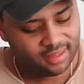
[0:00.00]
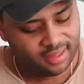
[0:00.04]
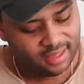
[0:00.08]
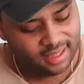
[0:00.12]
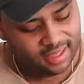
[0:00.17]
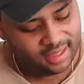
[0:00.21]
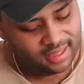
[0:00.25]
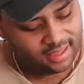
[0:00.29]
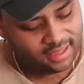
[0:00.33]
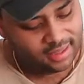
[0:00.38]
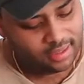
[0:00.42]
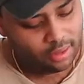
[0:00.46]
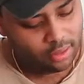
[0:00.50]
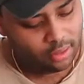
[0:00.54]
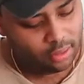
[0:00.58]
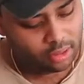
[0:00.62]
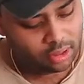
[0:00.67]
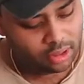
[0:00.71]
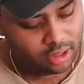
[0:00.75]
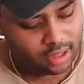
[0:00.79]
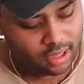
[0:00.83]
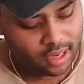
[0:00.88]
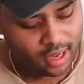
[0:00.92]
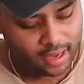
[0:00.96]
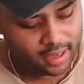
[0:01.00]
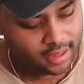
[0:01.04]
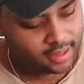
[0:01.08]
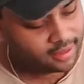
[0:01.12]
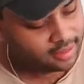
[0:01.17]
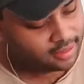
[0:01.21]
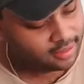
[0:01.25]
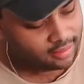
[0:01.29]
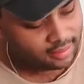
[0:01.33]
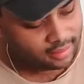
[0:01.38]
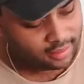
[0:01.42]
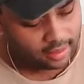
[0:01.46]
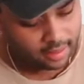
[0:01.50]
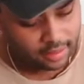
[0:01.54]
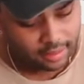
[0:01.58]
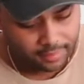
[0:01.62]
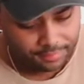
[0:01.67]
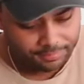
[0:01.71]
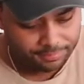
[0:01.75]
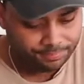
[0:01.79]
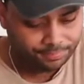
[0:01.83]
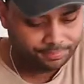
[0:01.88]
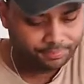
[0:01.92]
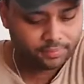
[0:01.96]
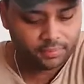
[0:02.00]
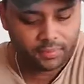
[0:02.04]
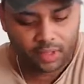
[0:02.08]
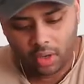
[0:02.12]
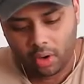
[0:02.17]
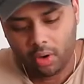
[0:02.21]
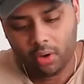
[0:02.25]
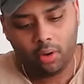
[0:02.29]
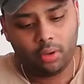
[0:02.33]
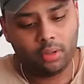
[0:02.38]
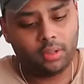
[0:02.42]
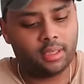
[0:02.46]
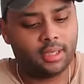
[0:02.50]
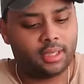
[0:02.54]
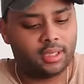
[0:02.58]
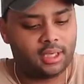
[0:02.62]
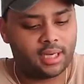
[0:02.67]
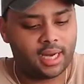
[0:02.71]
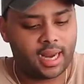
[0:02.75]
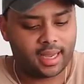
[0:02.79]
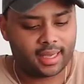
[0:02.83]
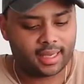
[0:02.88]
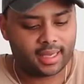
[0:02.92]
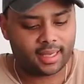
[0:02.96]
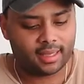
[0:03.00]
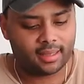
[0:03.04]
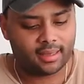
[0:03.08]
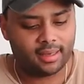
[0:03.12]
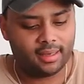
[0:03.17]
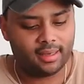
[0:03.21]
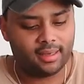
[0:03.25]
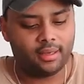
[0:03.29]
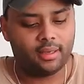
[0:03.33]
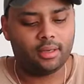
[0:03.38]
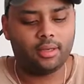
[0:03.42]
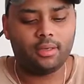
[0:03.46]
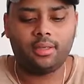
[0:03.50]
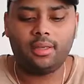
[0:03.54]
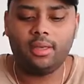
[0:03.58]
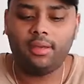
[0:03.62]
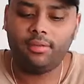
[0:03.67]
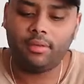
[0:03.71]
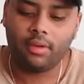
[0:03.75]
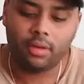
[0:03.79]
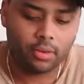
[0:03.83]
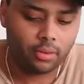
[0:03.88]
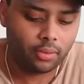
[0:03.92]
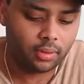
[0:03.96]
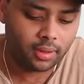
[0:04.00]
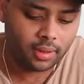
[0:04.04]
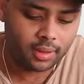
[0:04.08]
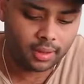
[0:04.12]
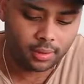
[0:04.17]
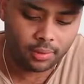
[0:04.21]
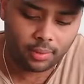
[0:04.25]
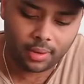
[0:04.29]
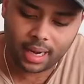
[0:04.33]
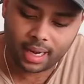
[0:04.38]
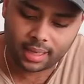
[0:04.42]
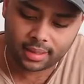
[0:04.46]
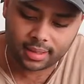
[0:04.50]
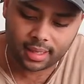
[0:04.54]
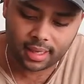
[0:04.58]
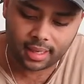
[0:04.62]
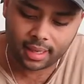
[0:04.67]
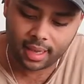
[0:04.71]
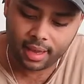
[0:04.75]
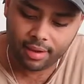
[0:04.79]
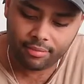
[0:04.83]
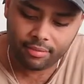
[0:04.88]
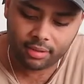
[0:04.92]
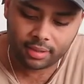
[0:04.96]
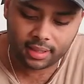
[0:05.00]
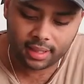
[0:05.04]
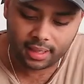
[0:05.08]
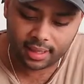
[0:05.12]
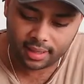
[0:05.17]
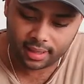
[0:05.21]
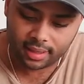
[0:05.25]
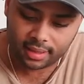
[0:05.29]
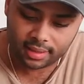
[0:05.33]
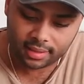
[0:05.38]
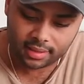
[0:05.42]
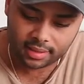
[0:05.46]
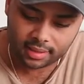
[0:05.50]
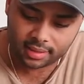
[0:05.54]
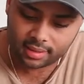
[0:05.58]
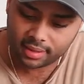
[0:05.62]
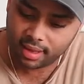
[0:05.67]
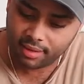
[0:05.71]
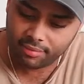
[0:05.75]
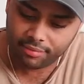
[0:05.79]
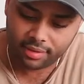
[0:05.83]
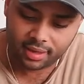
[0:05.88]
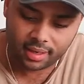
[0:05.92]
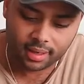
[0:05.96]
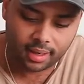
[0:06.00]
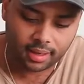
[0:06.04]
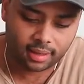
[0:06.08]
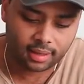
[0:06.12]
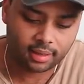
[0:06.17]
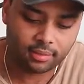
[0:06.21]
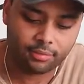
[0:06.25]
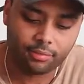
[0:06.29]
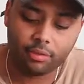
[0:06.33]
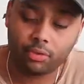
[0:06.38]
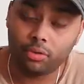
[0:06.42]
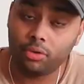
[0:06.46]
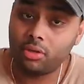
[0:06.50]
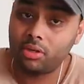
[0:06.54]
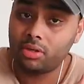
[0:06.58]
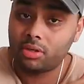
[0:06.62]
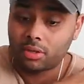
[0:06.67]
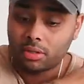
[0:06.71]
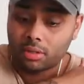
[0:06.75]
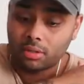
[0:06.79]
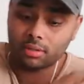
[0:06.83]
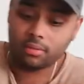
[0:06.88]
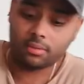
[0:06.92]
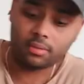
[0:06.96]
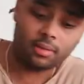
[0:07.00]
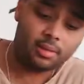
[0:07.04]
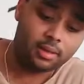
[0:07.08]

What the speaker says: it goes like, on the jacket, and not even only the wax, like everything is, I feel like if you just